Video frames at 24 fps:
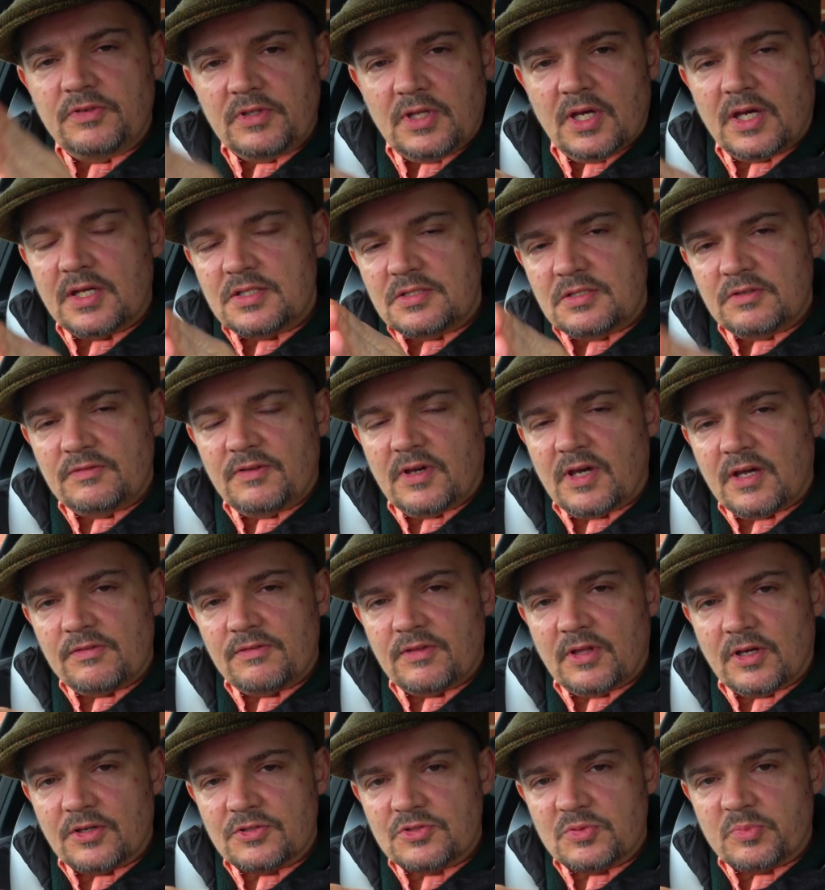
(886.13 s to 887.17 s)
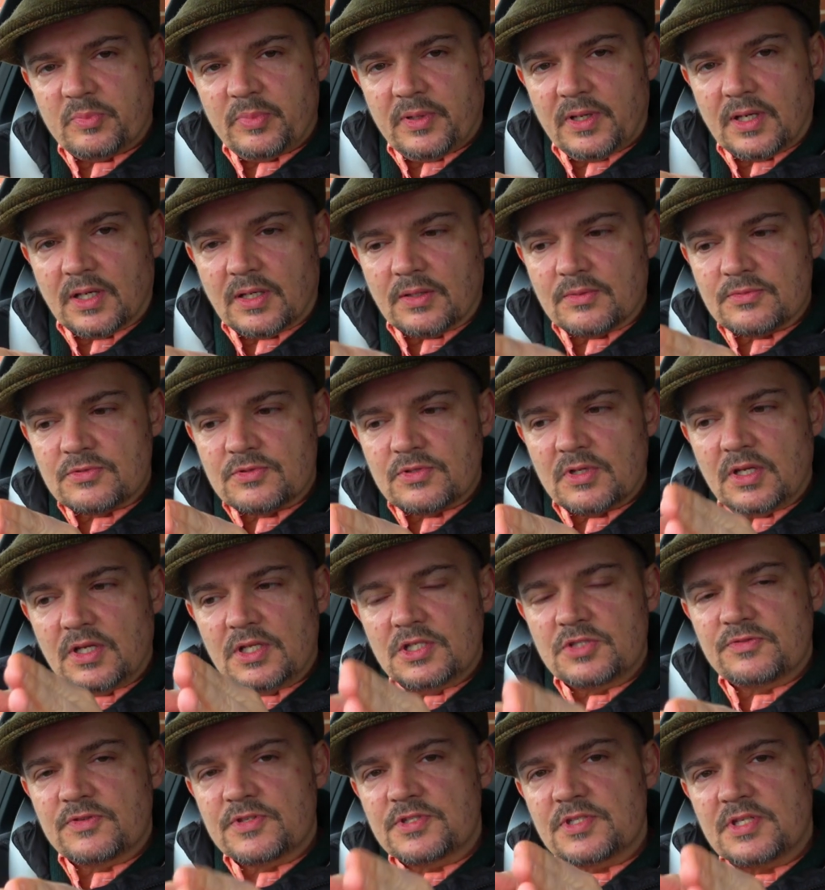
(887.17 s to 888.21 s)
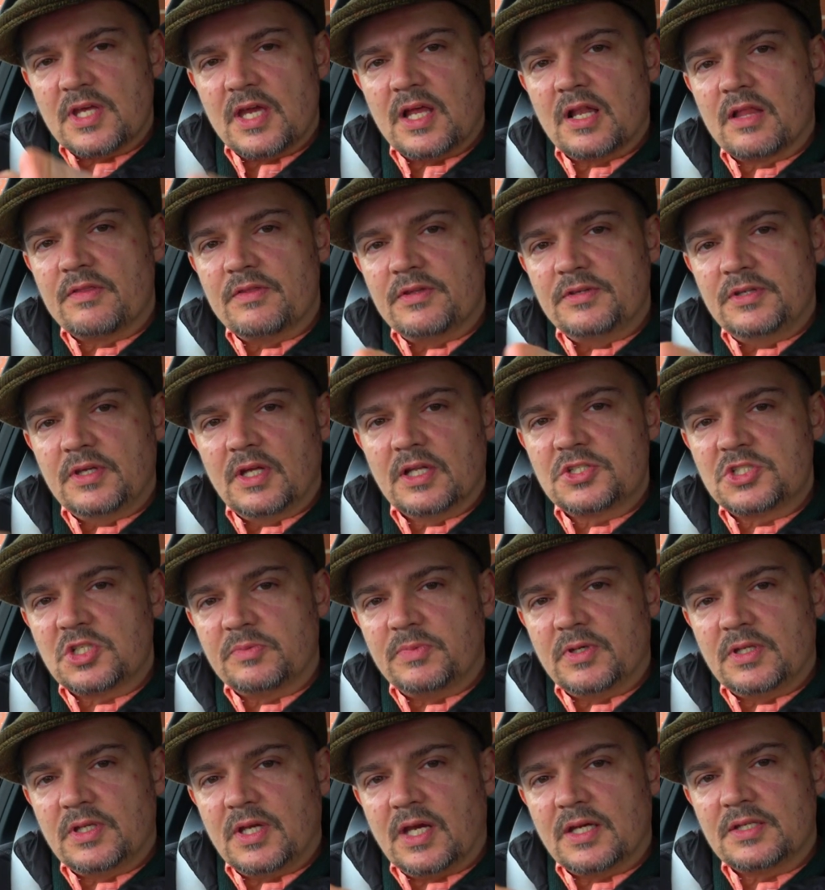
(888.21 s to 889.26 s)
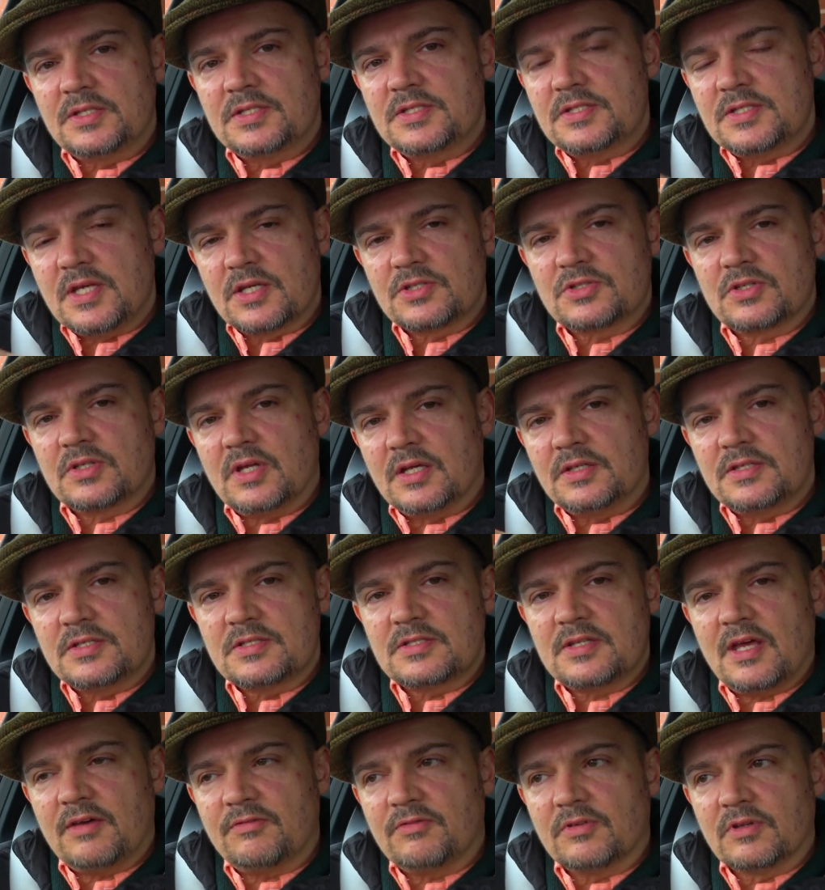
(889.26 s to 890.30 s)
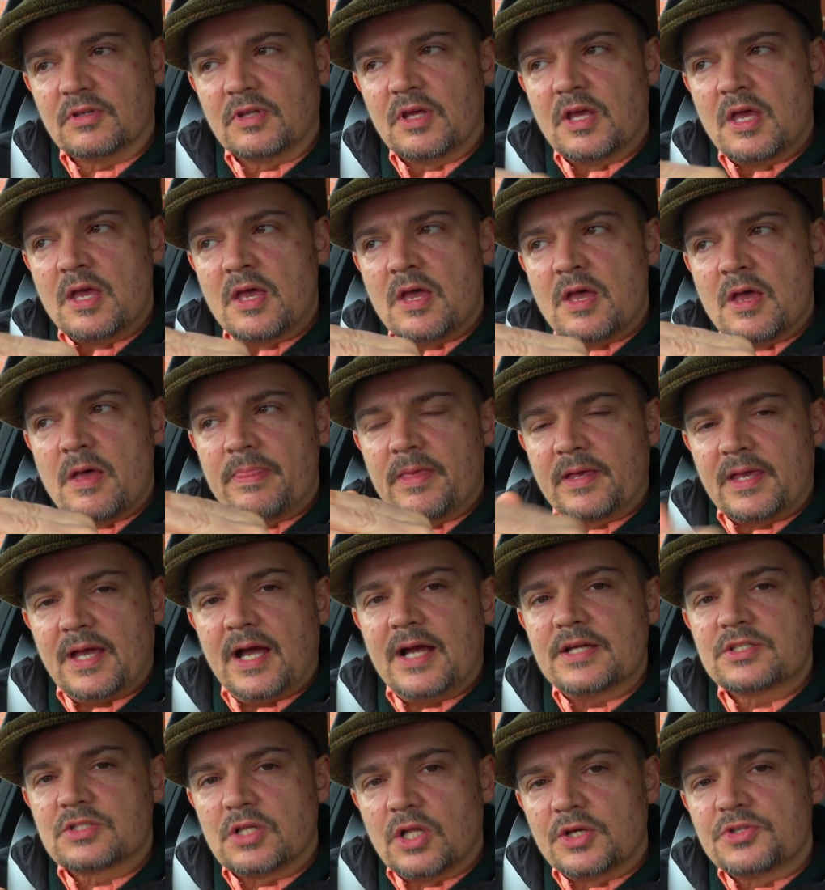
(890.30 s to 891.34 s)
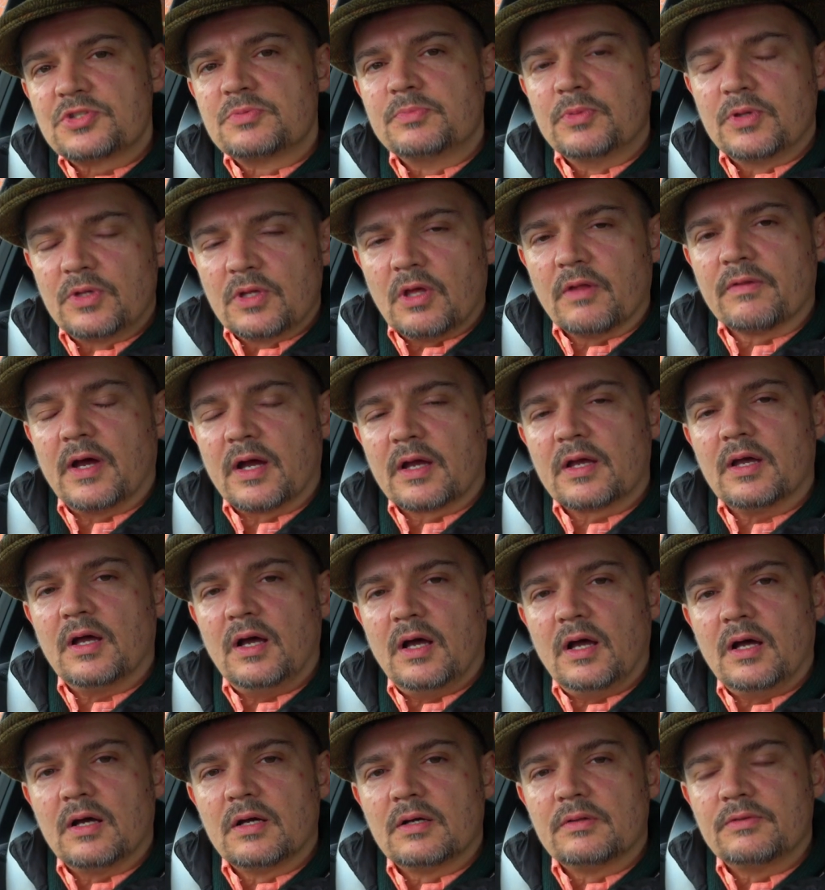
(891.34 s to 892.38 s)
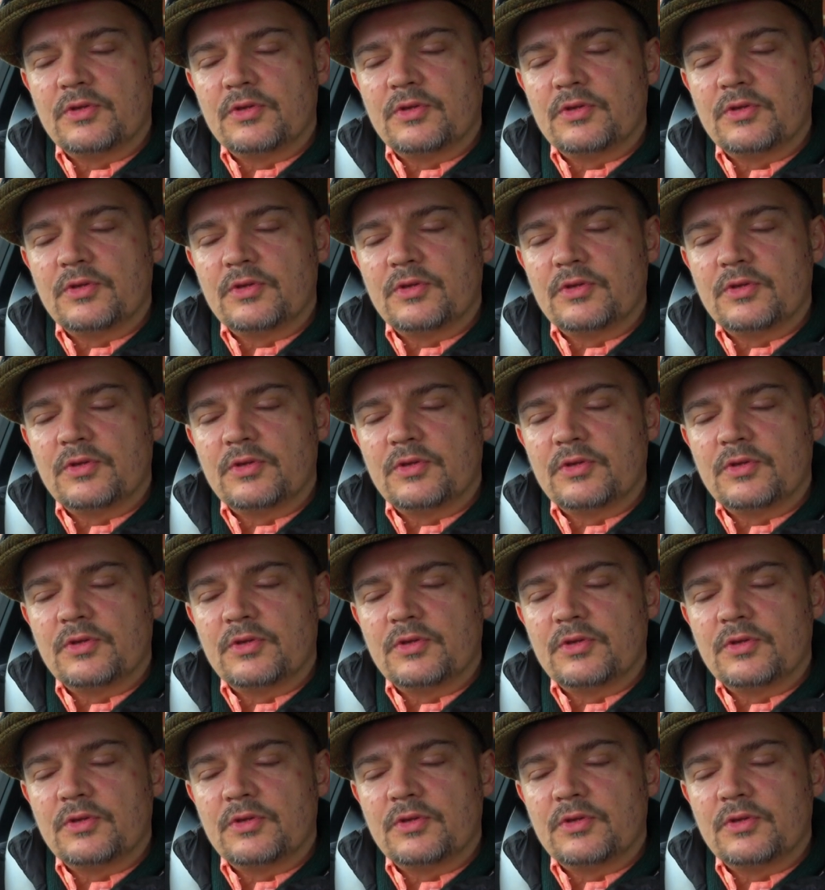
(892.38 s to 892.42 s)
for ninety-five thousand pounds and it's for sale in the dealership at ninety-six or ninety-seven, the guy's lost money on that car.